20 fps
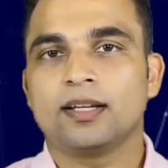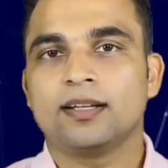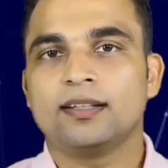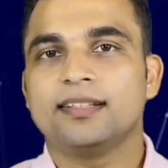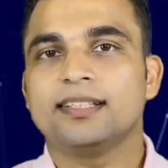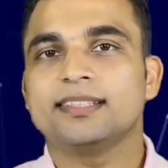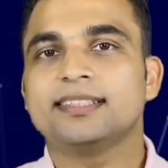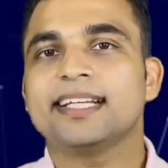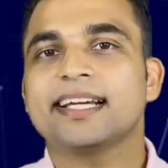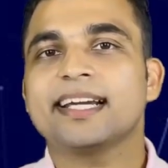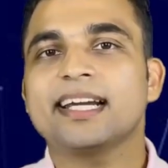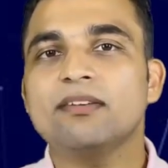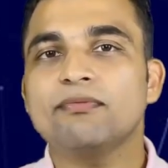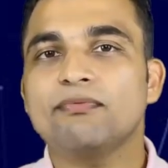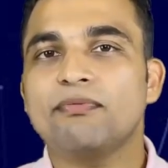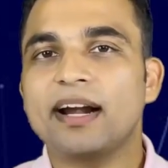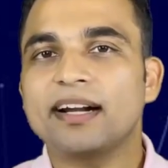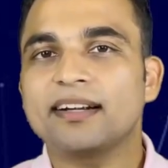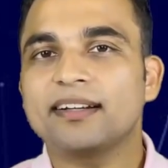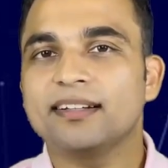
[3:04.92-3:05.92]
The second
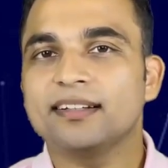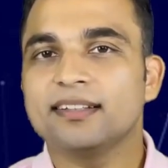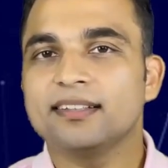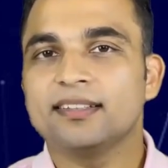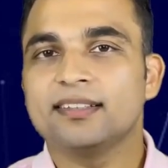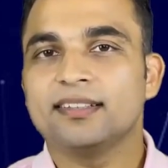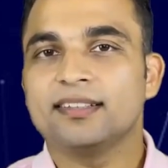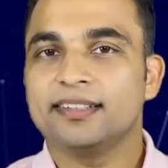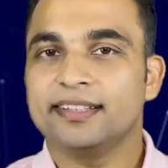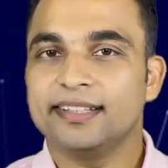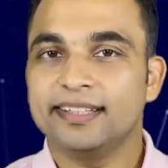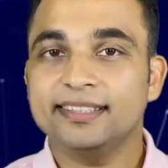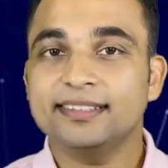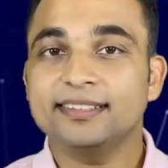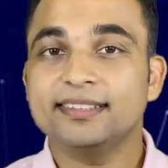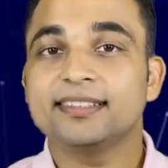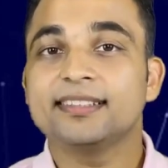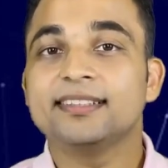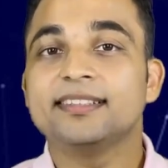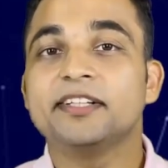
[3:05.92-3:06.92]
factor
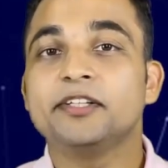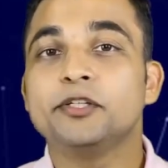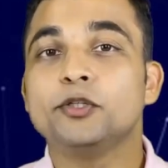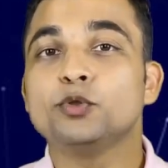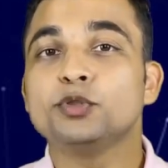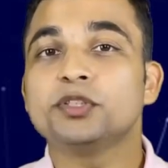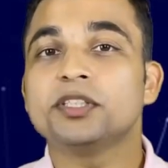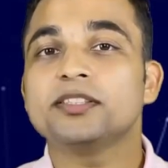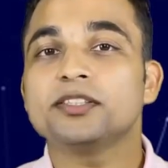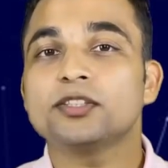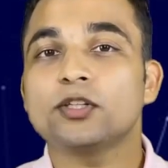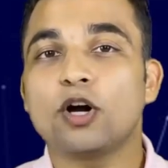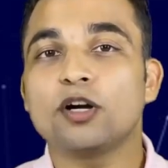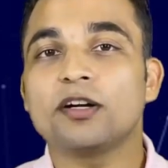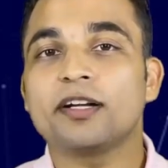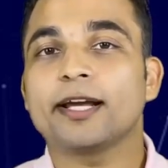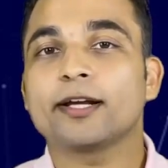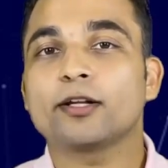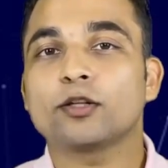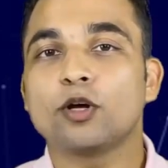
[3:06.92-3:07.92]
is the uses or
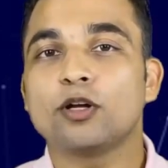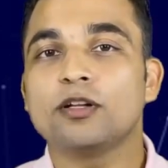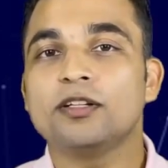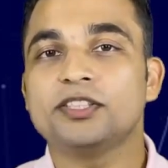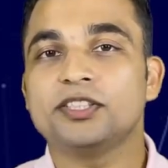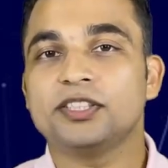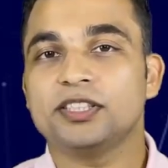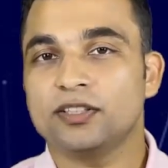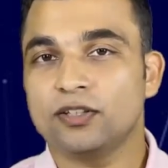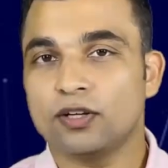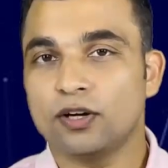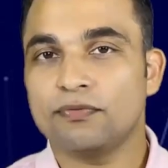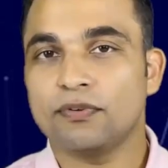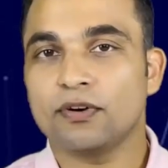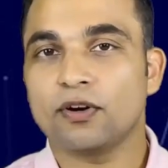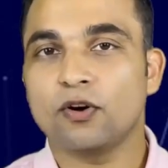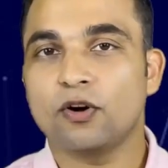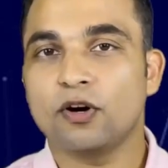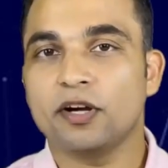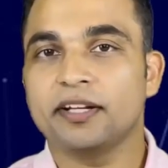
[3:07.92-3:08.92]
technology of a
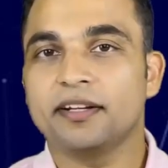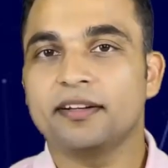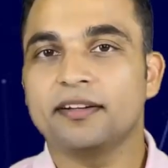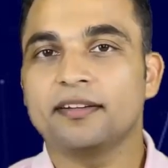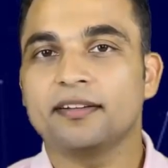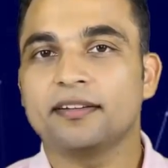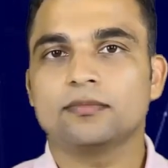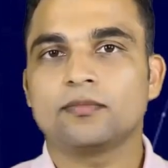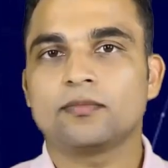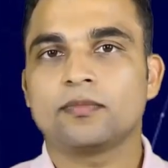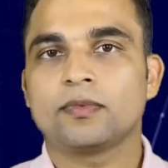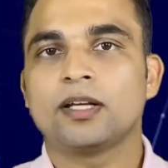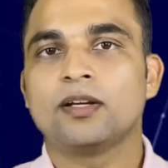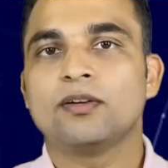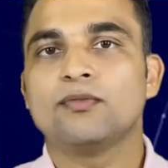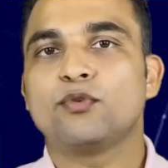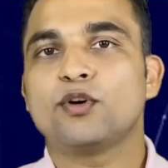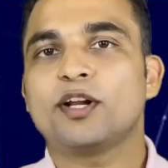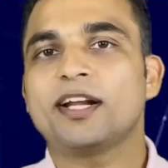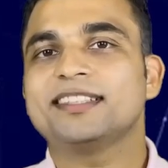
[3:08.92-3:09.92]
coin.
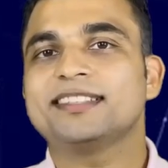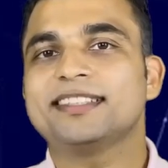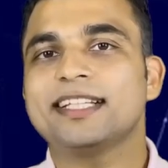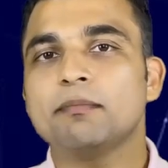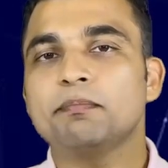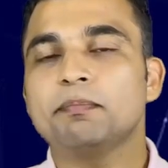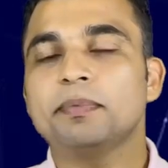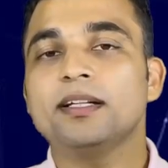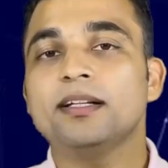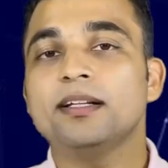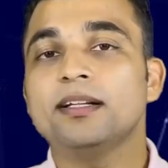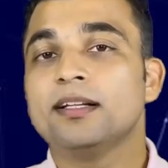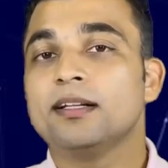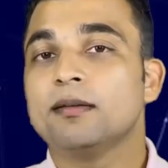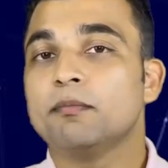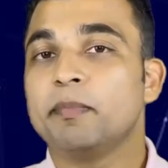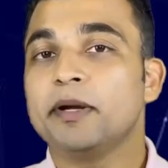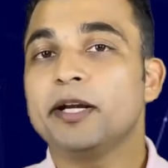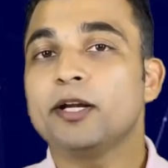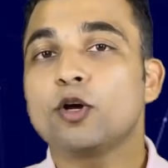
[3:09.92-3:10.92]
For example,
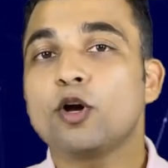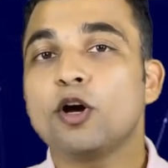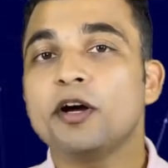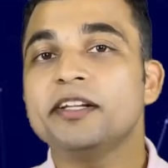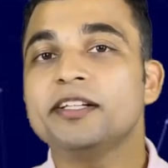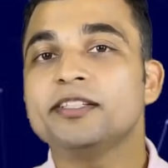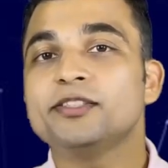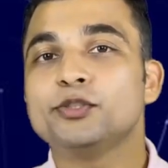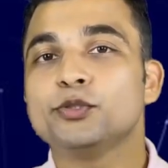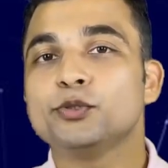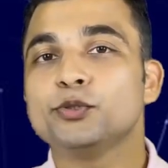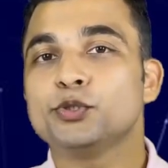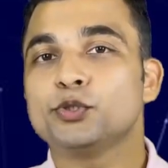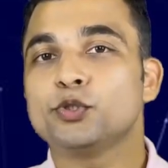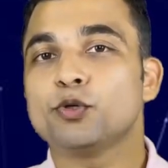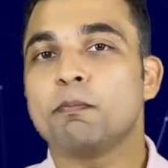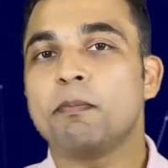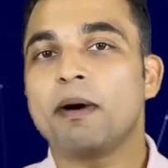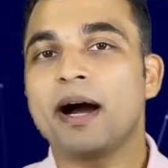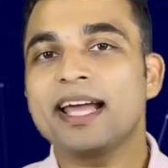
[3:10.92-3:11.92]
Bitcoin is used
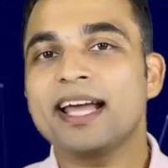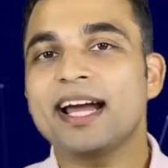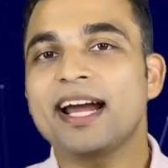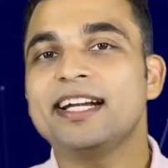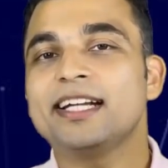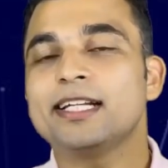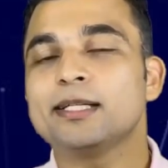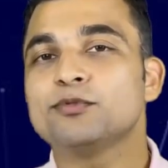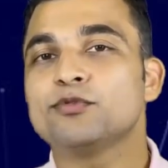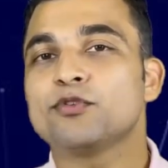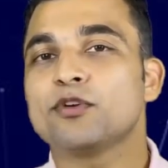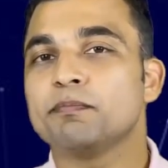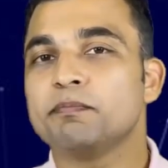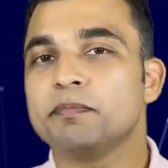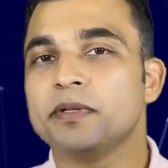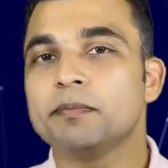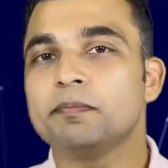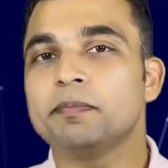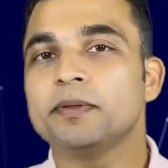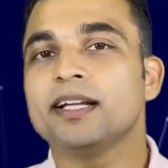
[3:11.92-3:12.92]
to buy items from
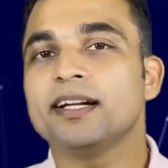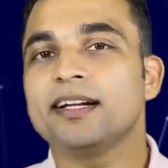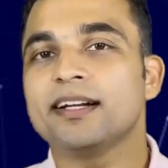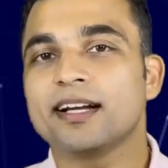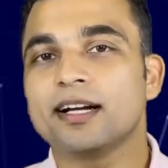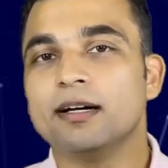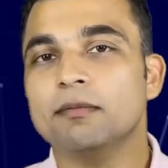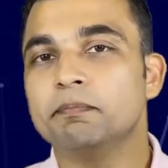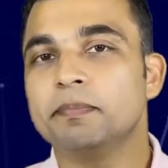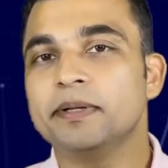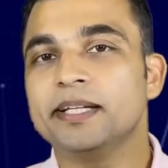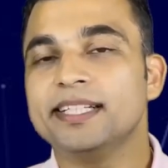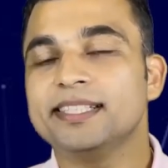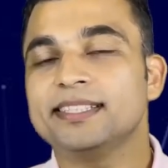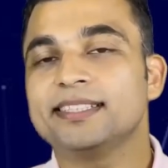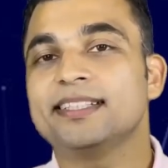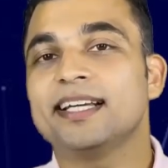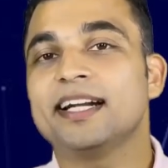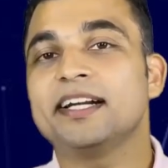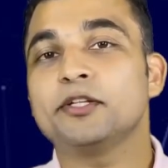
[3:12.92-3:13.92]
people and
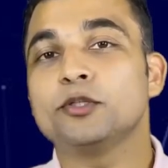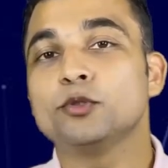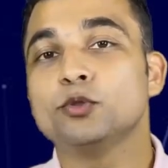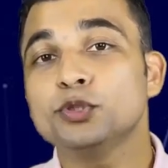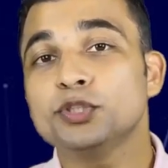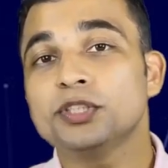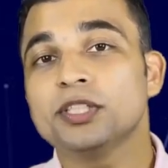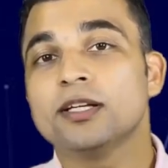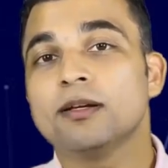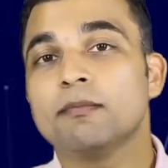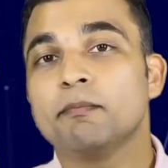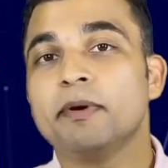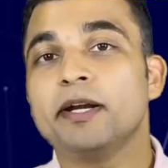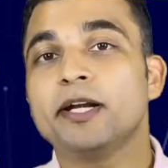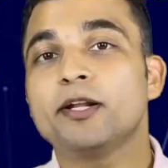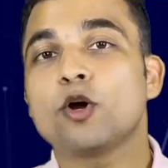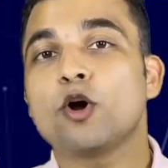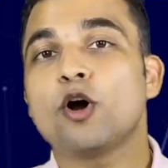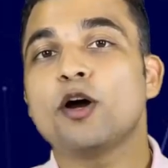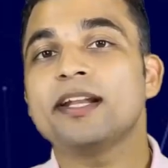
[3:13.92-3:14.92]
companies that use
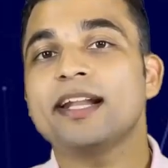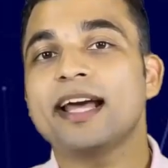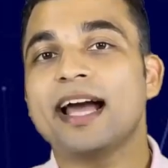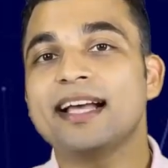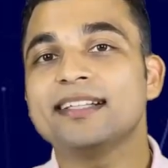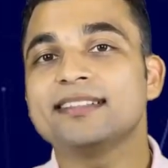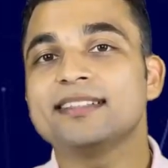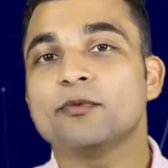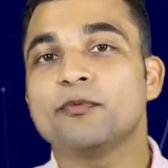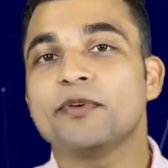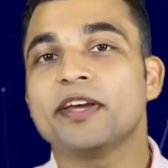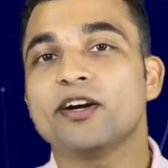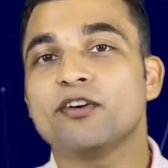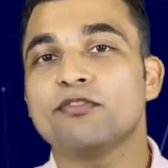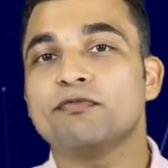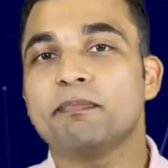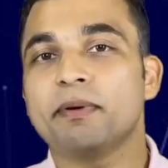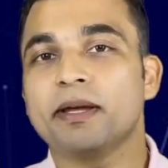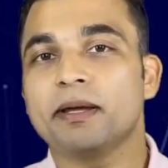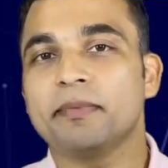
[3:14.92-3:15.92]
Bitcoin as a way
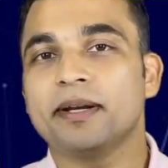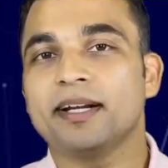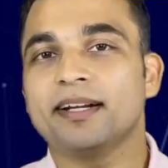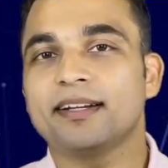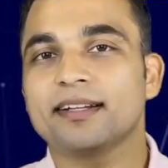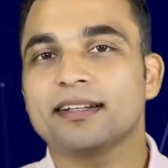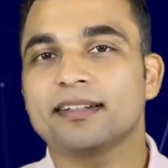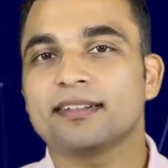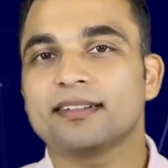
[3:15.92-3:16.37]
of payment.